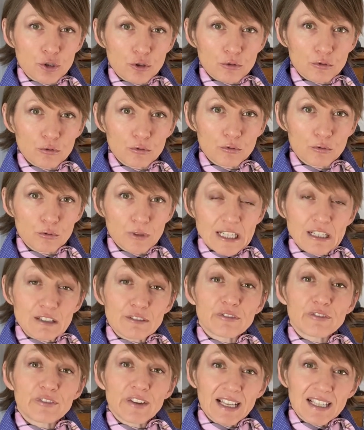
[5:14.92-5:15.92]
to
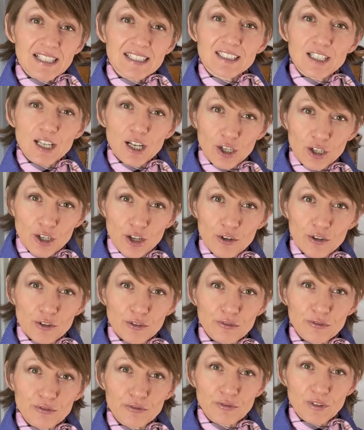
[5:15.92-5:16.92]
invest a lot
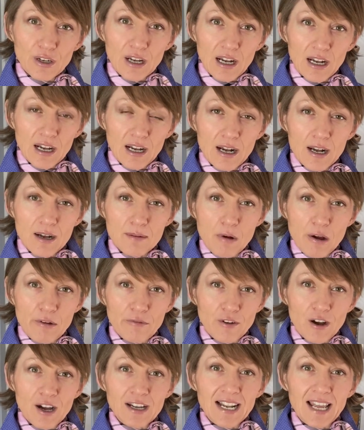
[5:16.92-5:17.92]
of my
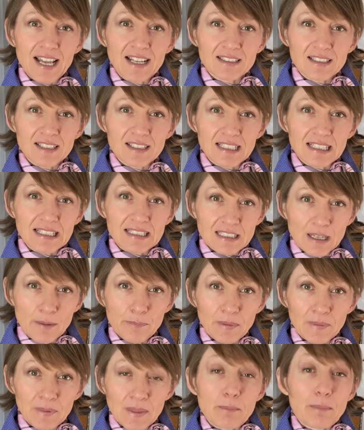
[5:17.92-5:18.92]
finances in
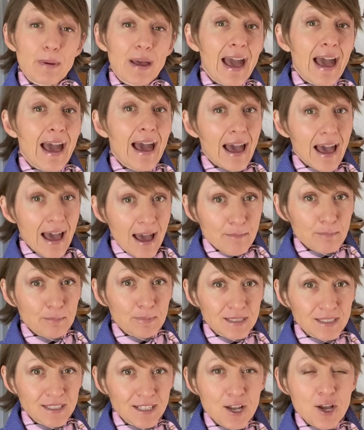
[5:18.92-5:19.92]
something that
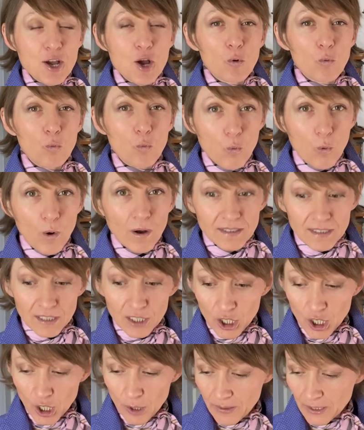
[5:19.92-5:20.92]
perhaps
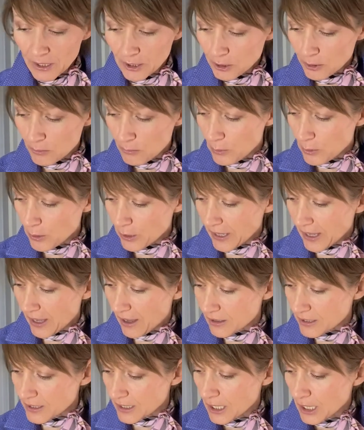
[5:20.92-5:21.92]
wasn't going to work
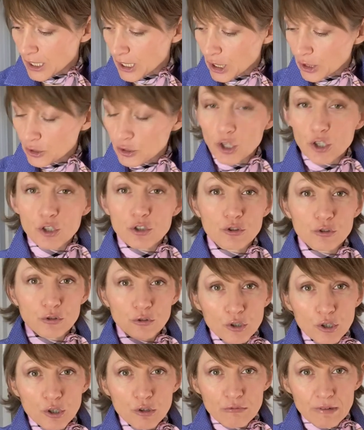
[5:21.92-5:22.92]
out. So do
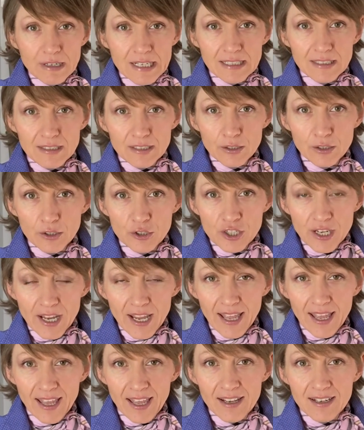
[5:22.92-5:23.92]
your research
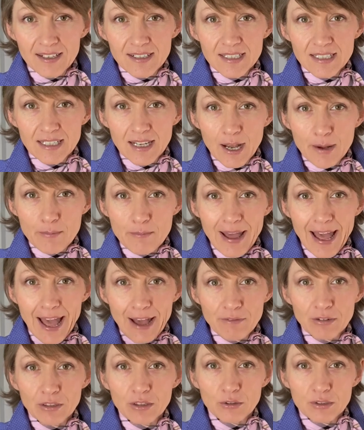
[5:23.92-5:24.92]
and
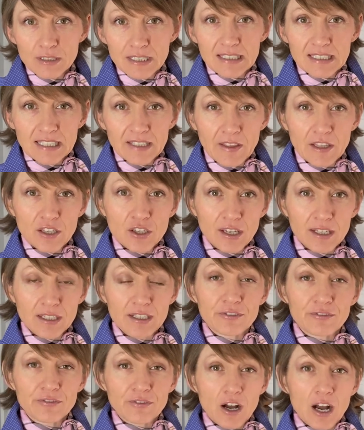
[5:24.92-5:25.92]
have a look to see that you're going
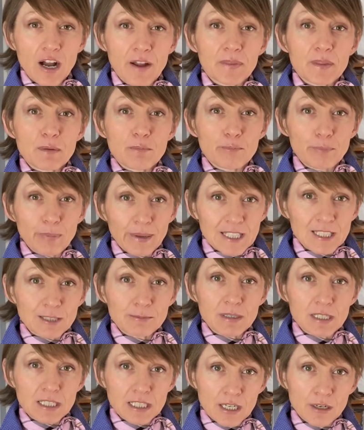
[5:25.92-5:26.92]
to find the best
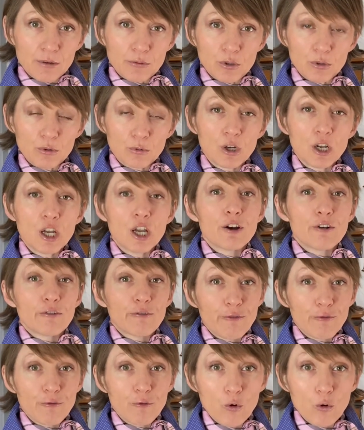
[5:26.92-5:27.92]
material
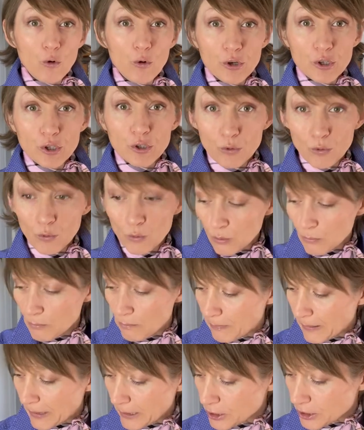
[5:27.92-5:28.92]
for your
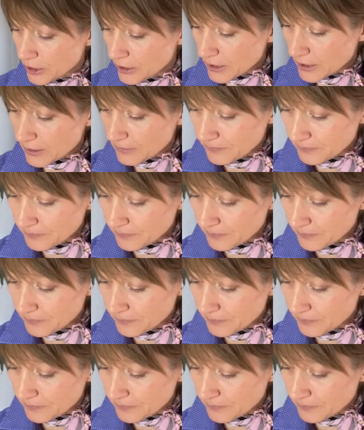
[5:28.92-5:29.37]
budget.